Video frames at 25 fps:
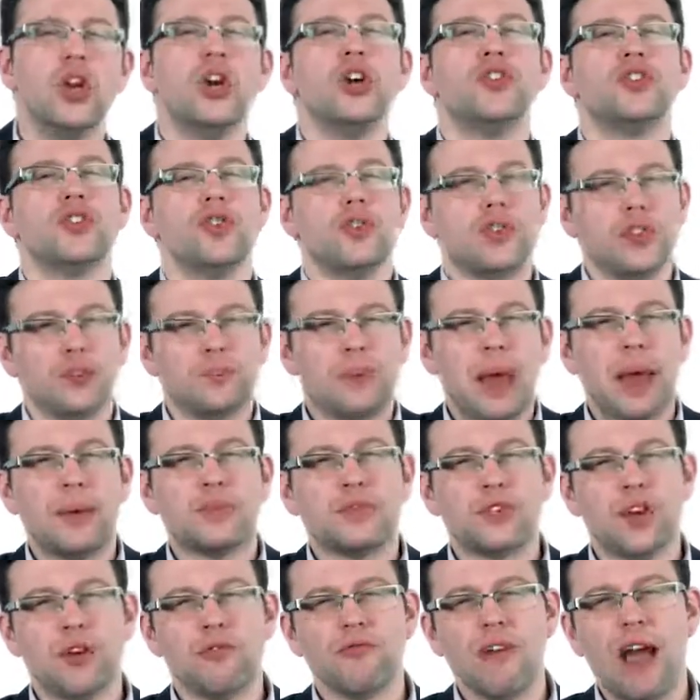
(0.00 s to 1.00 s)
So just
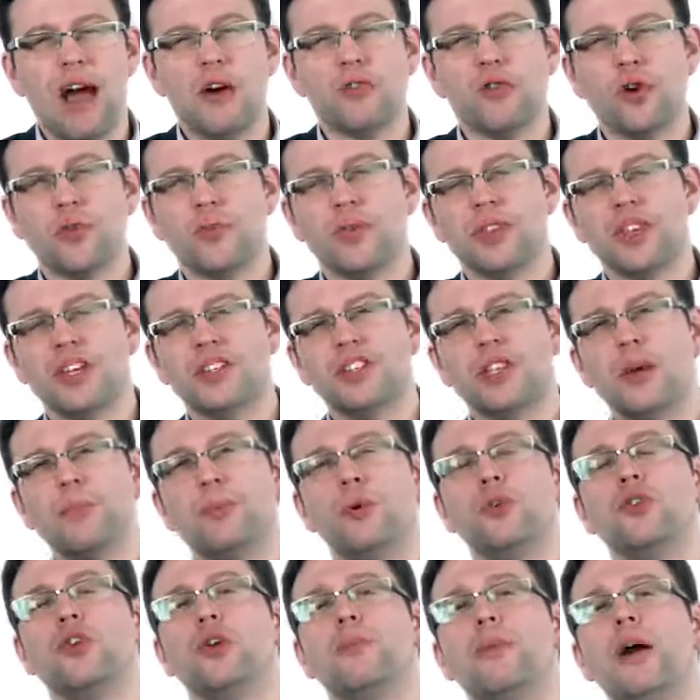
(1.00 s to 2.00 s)
perhaps round off with a
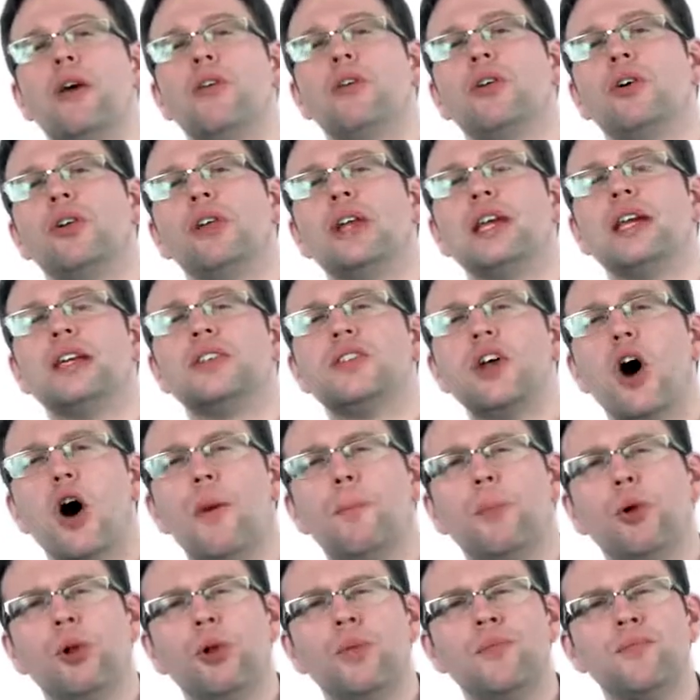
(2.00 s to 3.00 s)
simple numerical
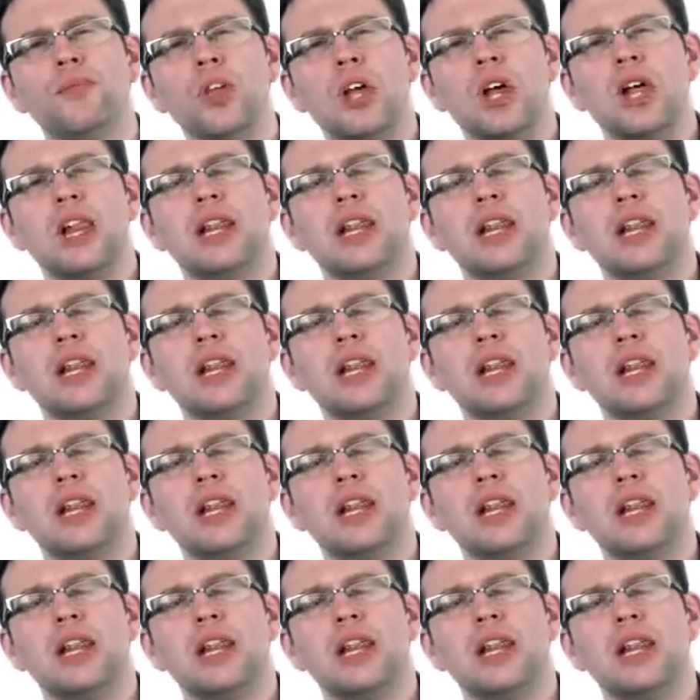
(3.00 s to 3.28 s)
example.